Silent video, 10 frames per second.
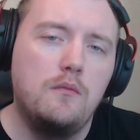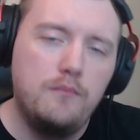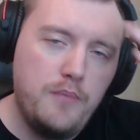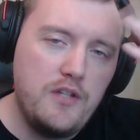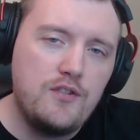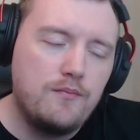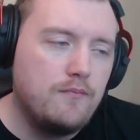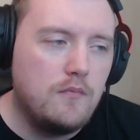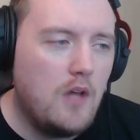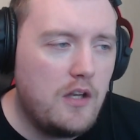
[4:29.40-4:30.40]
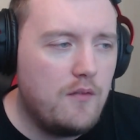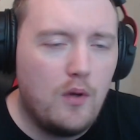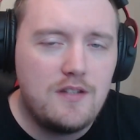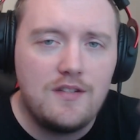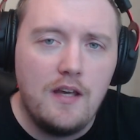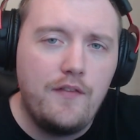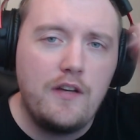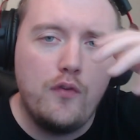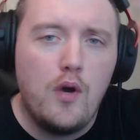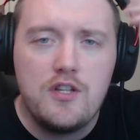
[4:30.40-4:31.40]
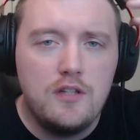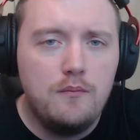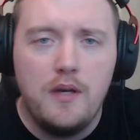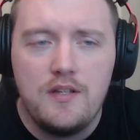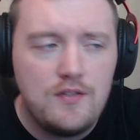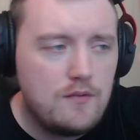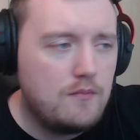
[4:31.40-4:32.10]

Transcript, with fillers: Peace. I don't even know what to say. Thank you for watching. Peace.